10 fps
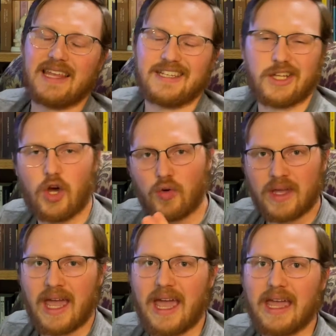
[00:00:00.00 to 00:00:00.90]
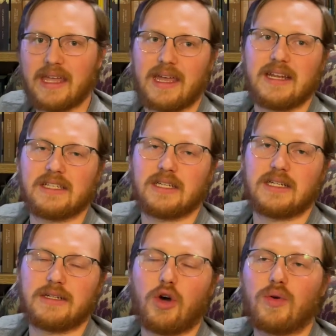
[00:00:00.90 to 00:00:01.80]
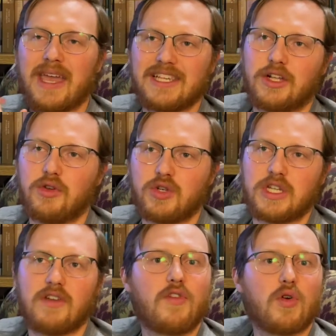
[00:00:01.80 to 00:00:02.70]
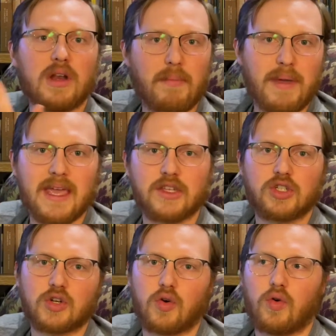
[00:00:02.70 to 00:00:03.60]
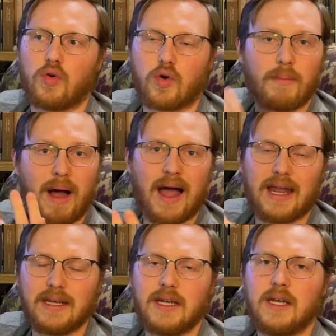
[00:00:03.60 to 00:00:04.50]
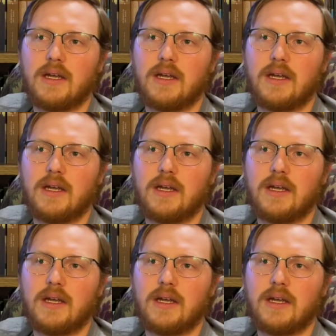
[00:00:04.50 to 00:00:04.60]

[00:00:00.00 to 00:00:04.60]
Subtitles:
is okay and is a okay solution if you're in a pinch or a bind,